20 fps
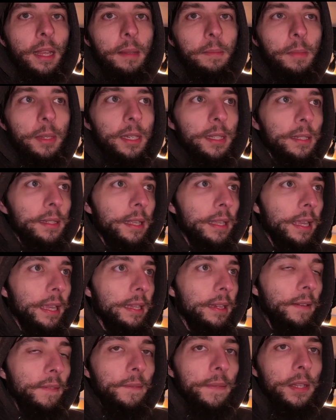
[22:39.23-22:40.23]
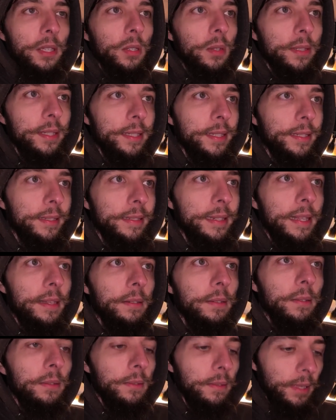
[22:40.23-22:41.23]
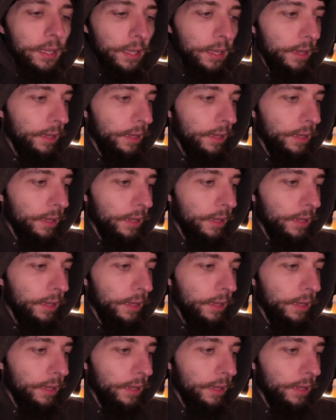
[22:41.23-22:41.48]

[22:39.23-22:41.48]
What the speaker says: but it's like an official steel